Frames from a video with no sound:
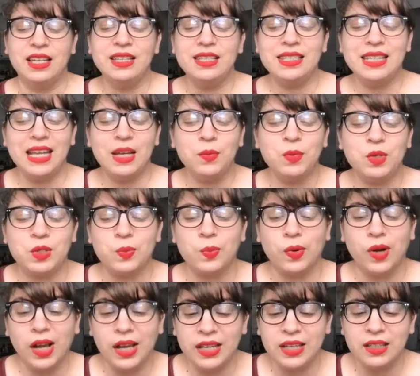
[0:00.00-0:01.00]
His name was
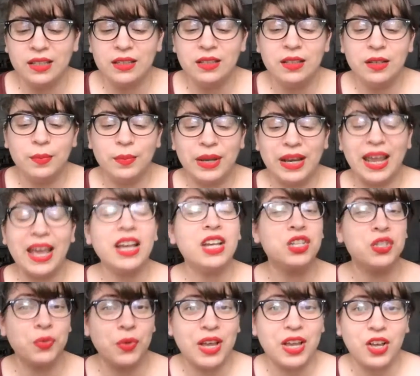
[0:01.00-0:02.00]
Brian, but
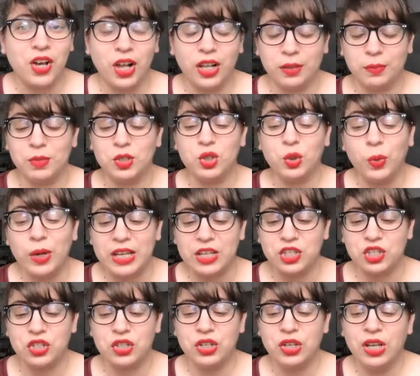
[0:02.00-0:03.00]
Xxxii called him
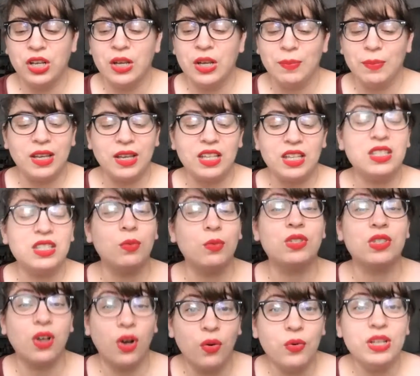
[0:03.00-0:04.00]
Twitch because he
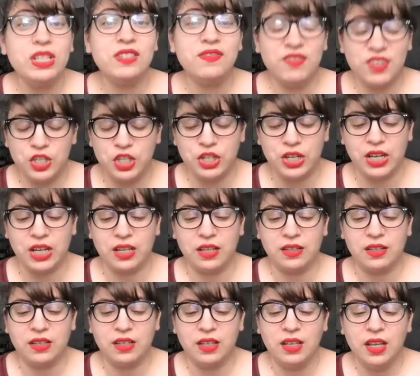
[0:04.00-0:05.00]
was always fidgeting.
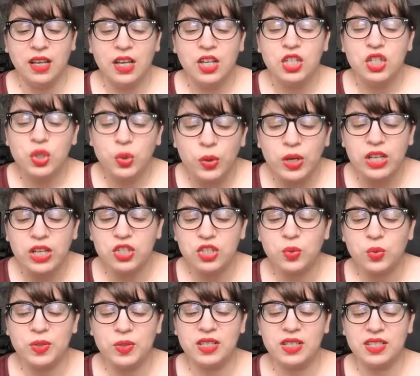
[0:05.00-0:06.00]

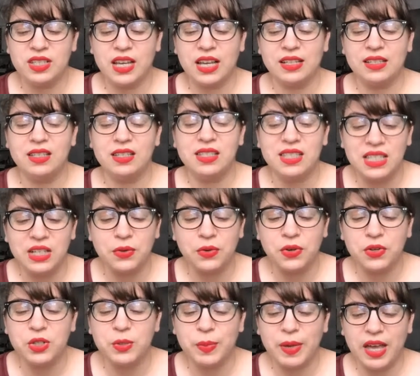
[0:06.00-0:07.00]
Twitch was assigned to
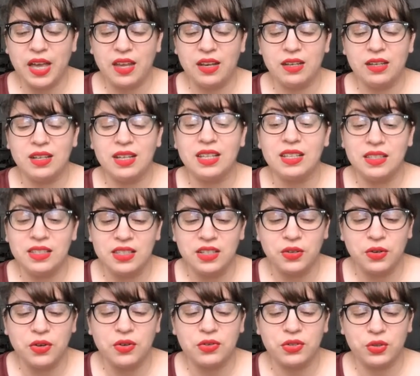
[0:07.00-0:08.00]
Zero's bed and
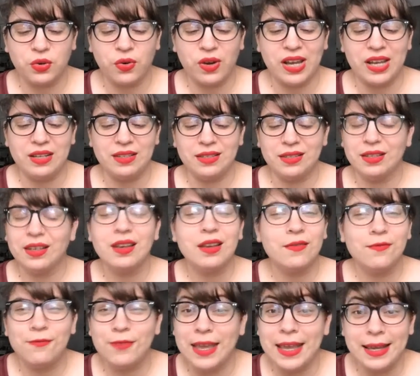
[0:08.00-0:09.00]
Zero's crate.
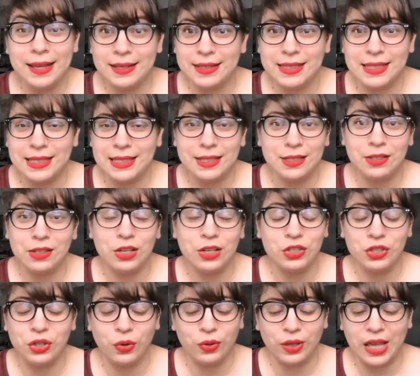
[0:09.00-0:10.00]
Vacancies
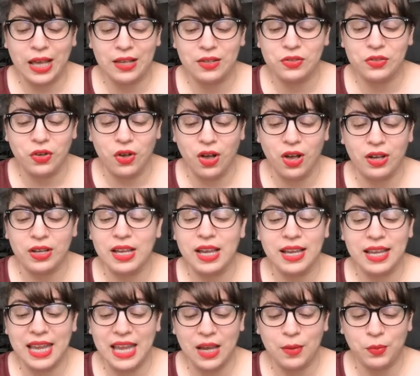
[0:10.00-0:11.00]
don't last long
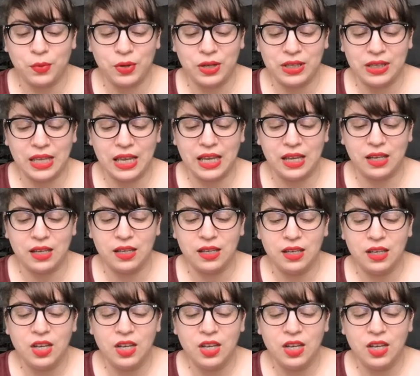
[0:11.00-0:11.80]
at Camp Green Lake.